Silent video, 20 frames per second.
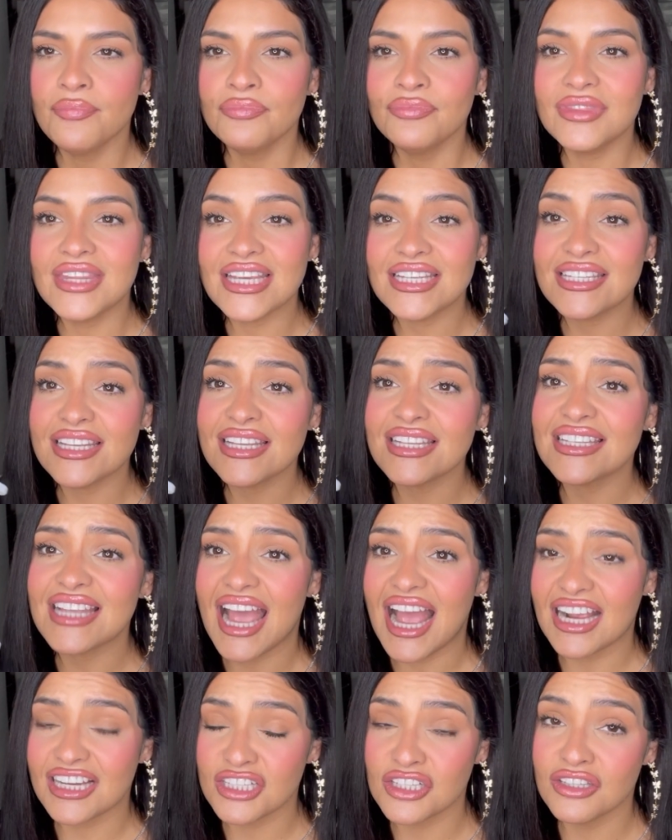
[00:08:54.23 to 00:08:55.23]
This is
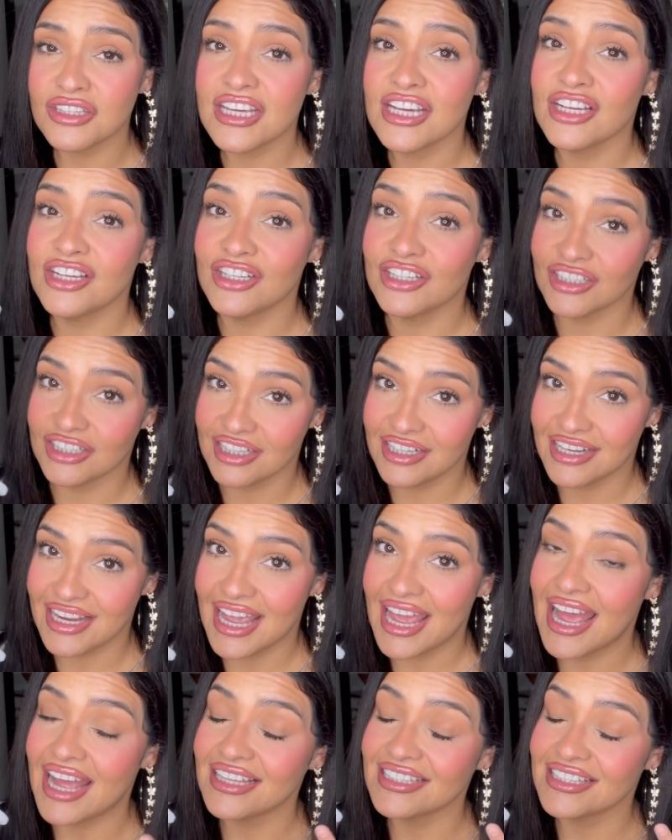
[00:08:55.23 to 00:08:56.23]
actually good
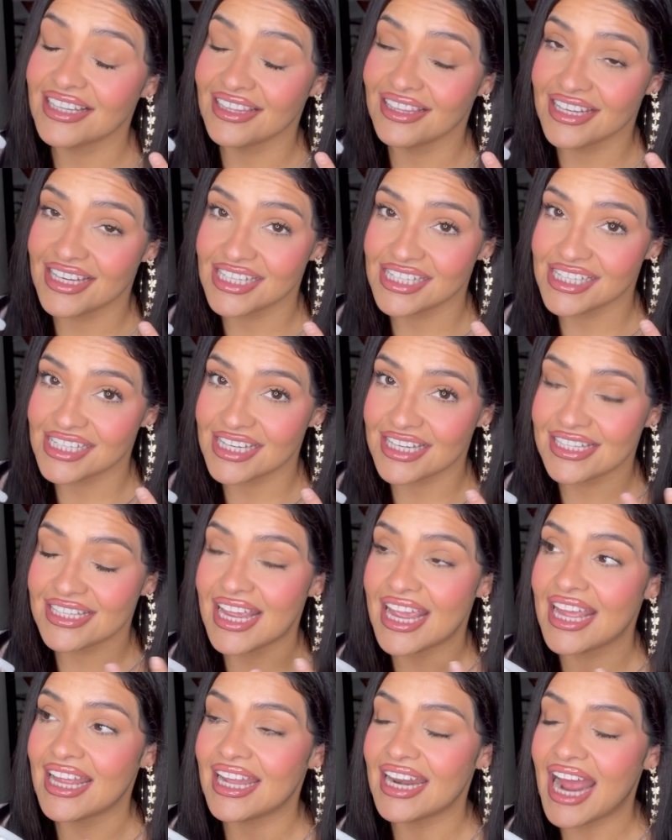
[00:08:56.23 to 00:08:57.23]
and delicious.
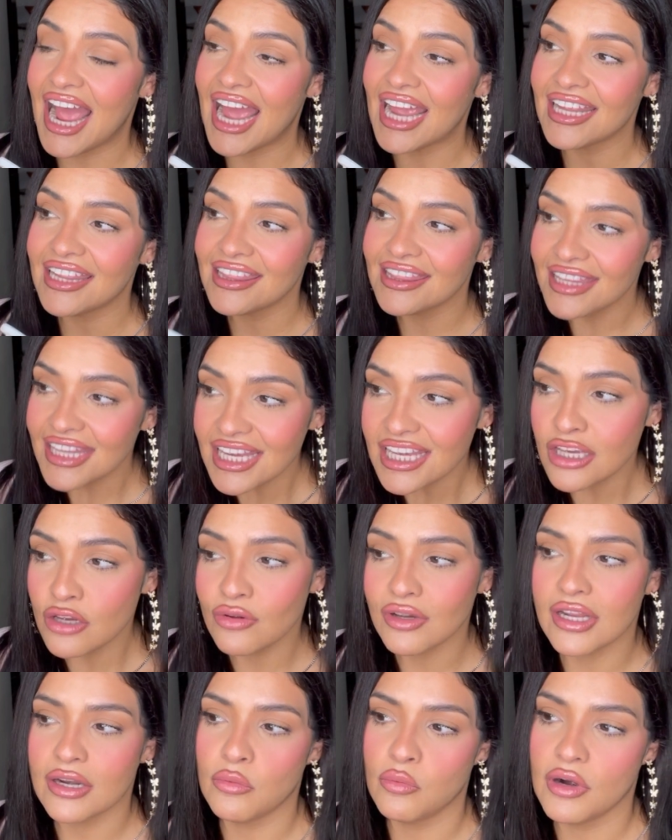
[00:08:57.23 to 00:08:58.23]
And I think you
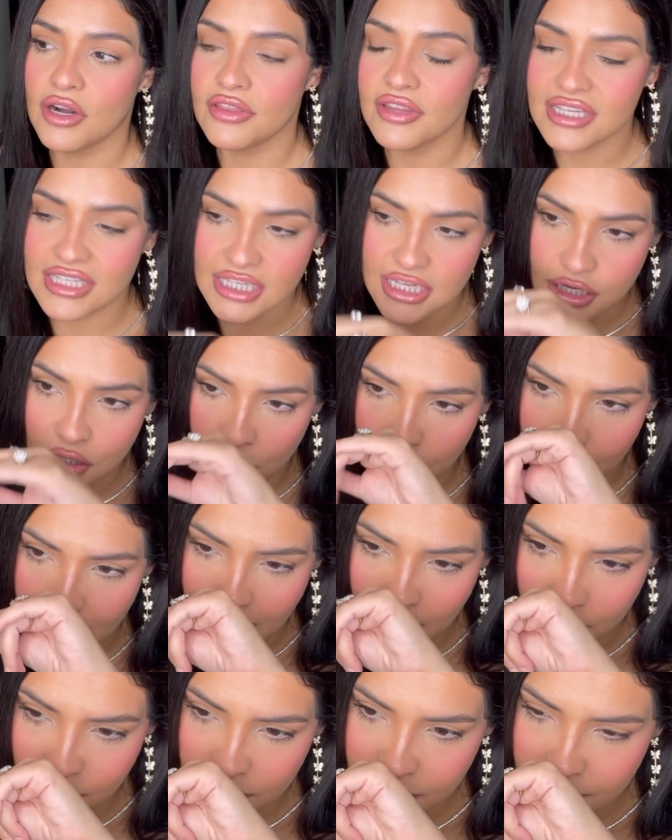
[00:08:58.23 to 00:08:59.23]
can wear this year
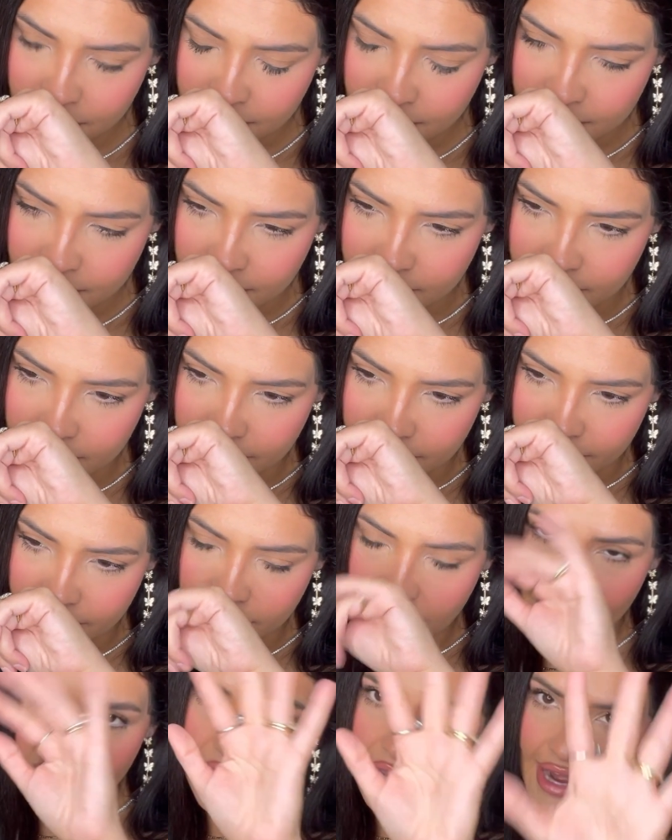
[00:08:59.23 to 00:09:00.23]
round.
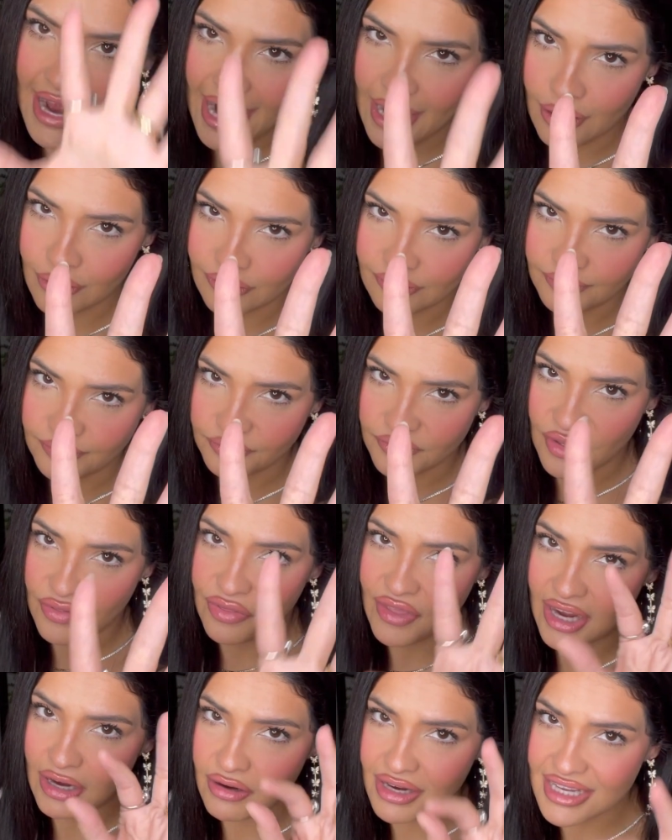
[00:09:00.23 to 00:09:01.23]
Now,
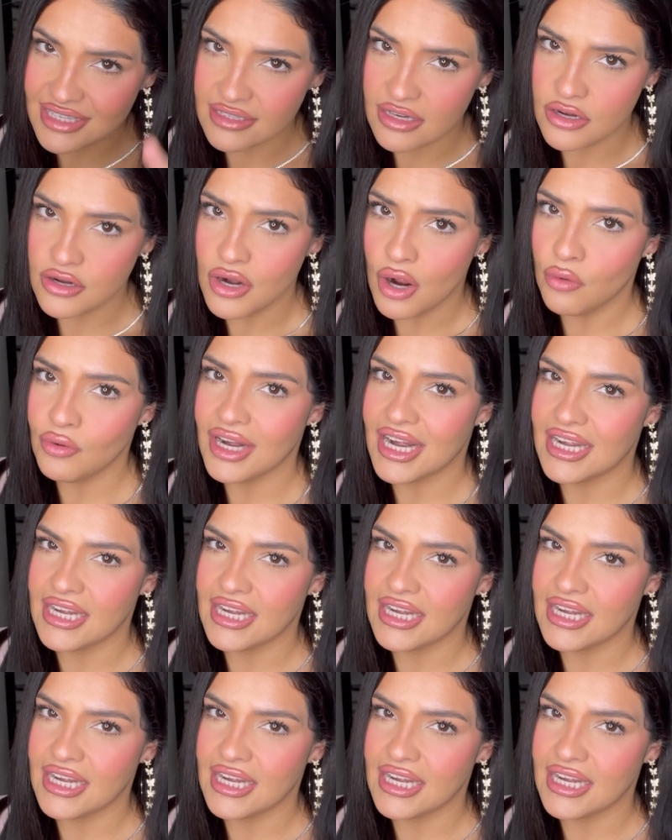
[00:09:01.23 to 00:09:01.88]
there is a note in